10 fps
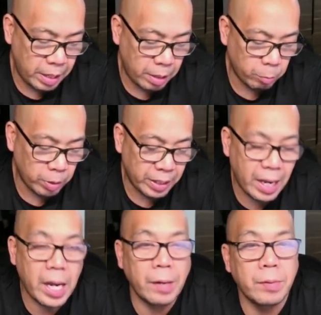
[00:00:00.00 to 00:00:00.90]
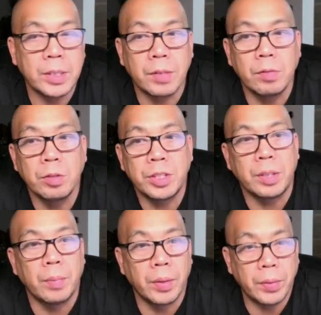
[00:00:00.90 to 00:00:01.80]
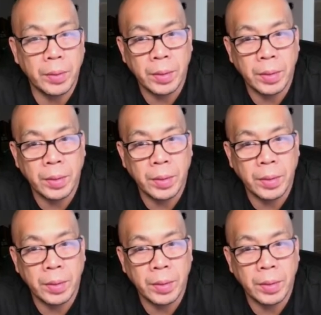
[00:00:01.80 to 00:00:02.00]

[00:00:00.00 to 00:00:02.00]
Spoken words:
run a high risk of losing the mother.